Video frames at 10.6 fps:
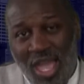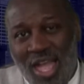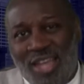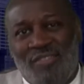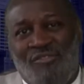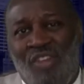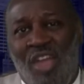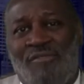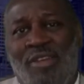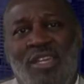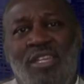I can fight
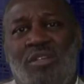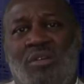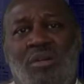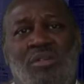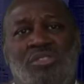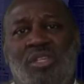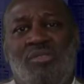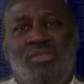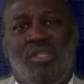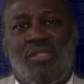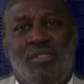for any cause there
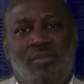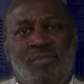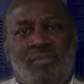is.